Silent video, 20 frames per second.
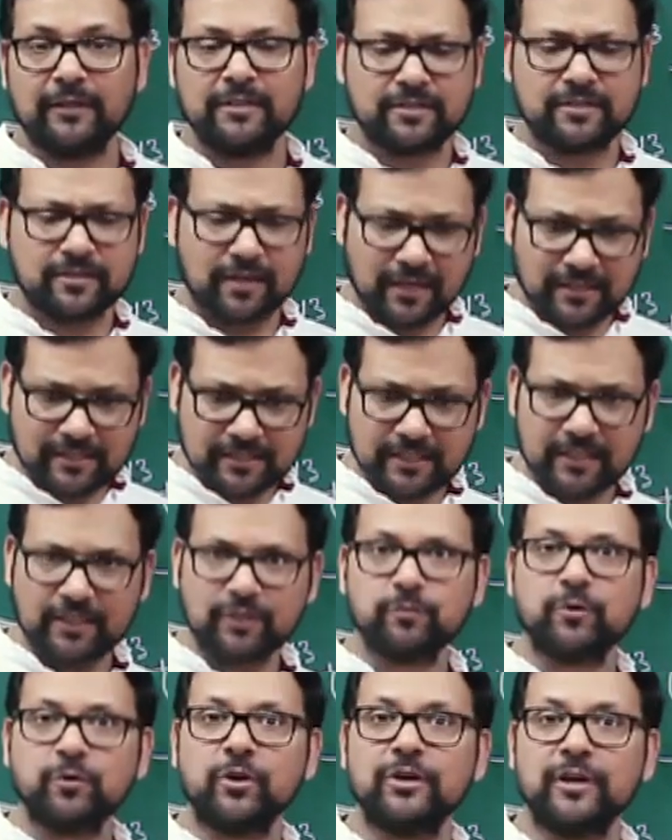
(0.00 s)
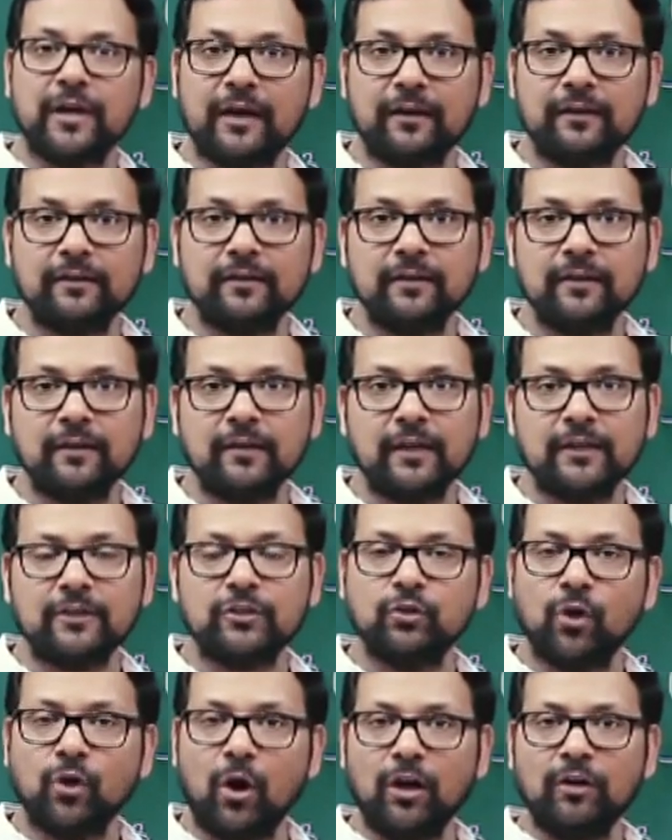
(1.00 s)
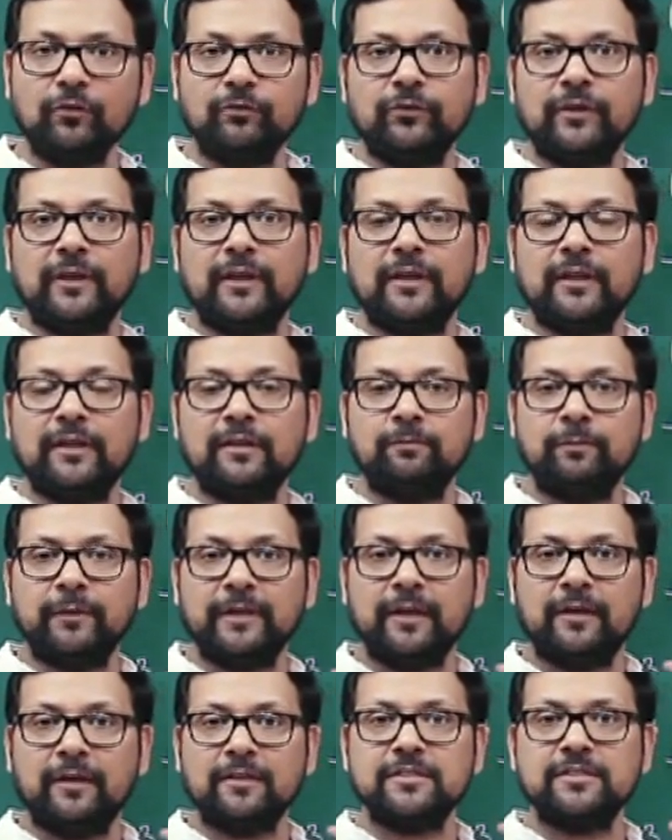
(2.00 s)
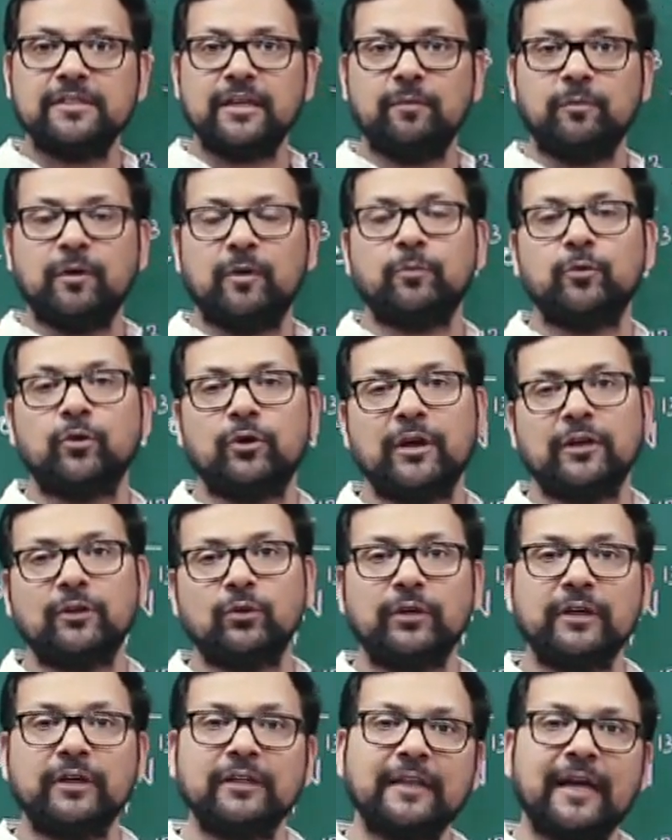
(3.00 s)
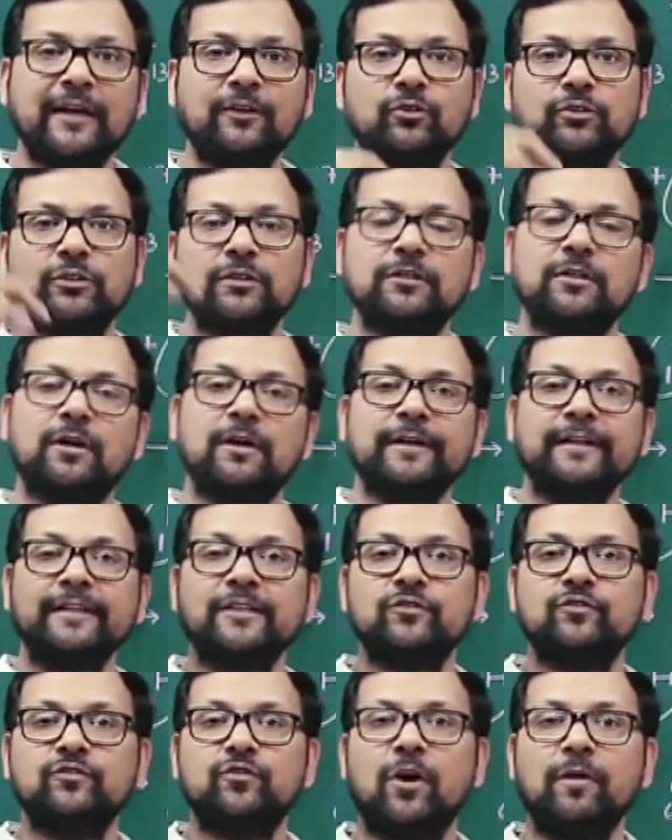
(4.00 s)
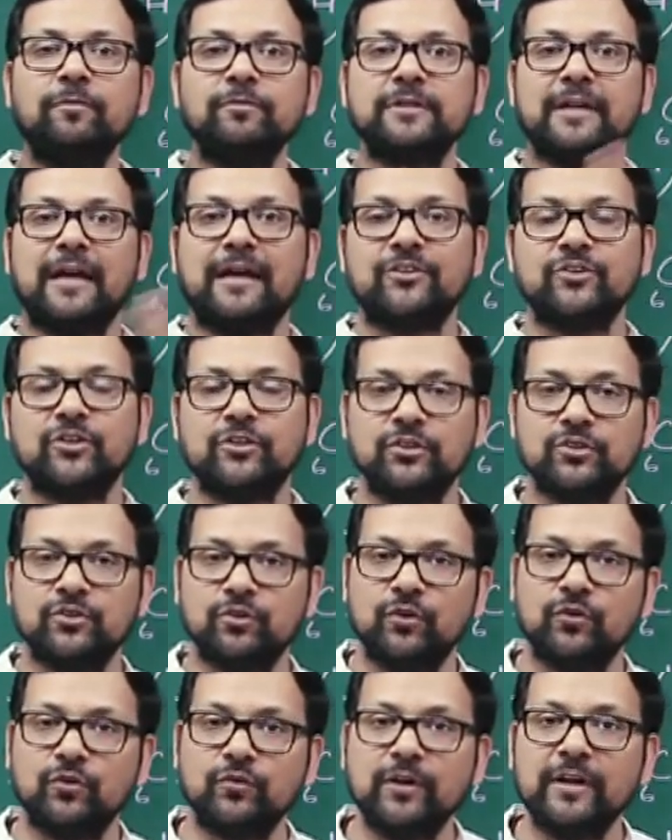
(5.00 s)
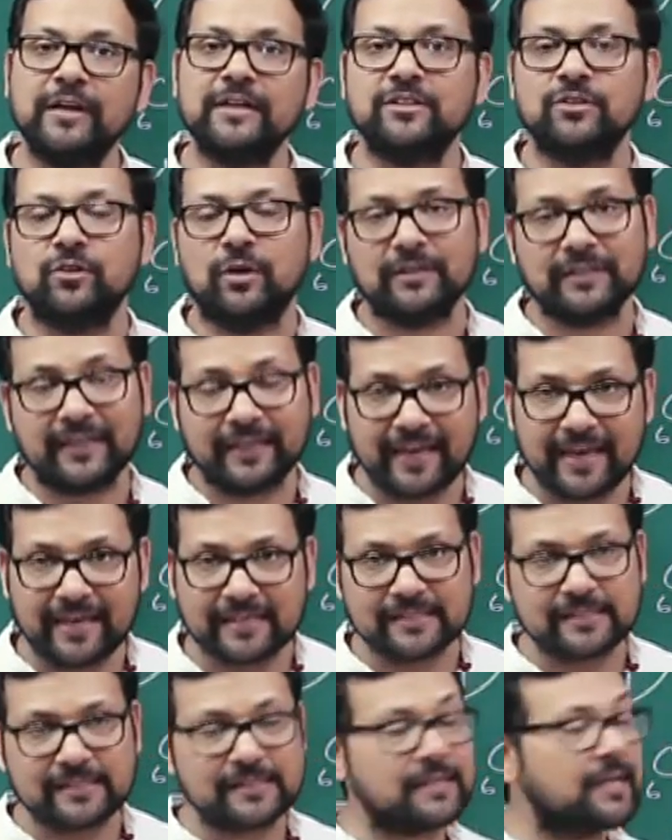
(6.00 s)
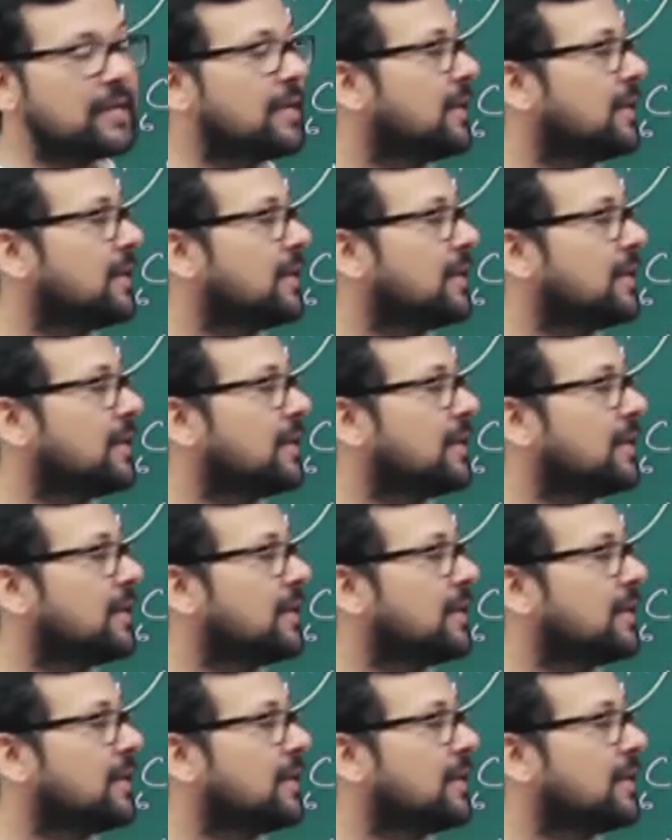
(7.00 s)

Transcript: transient product. It not will be a stable product. Okay, nitrogen 13 is formed, reaction is over. It's not the case.